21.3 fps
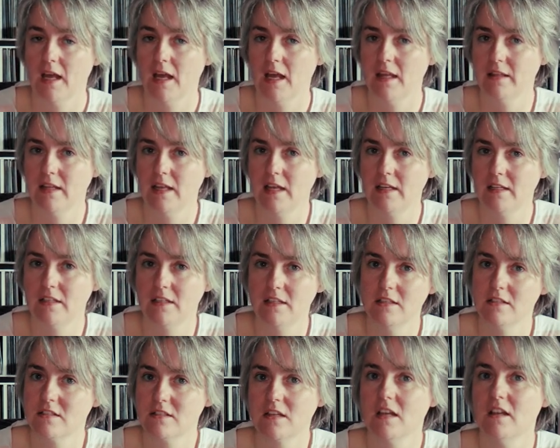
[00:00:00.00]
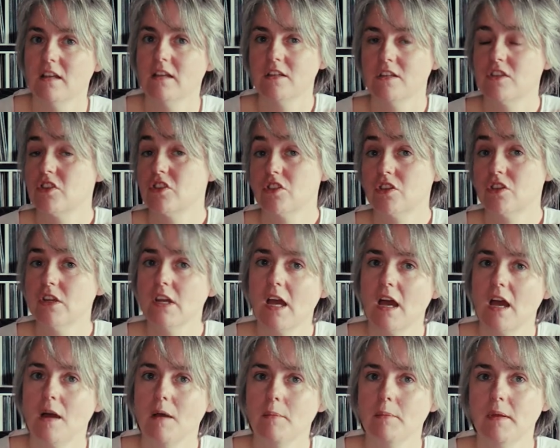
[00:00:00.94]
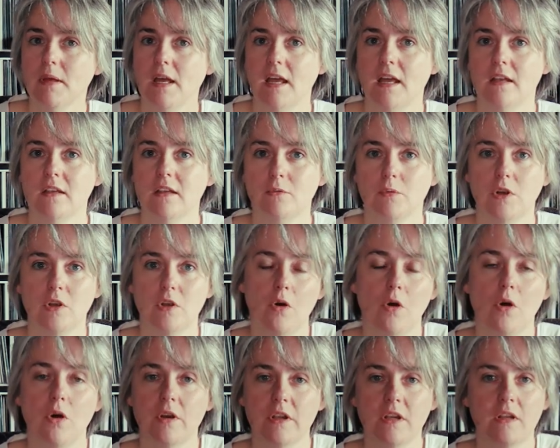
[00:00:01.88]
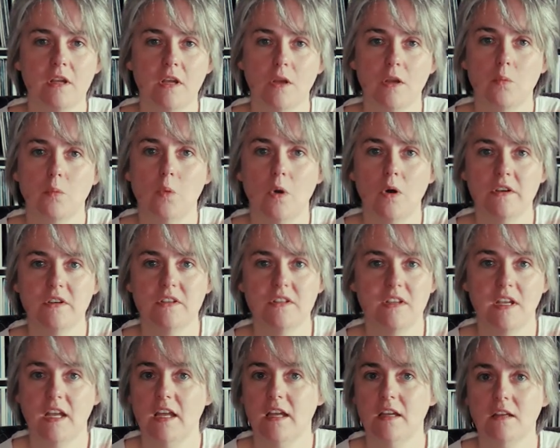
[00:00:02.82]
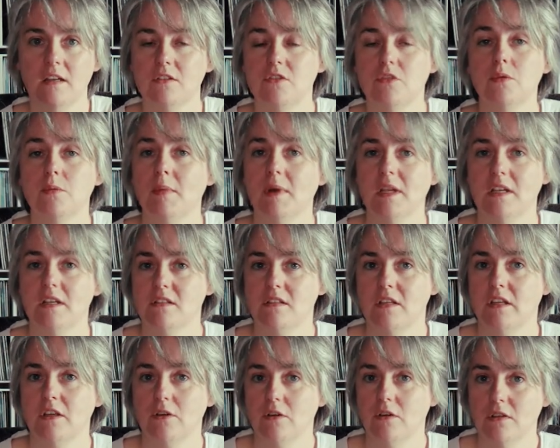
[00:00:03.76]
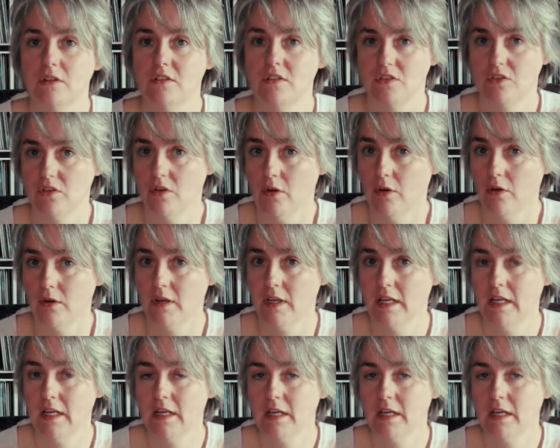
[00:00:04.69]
And then he suddenly stood up and recorded in one take a tremendously good song.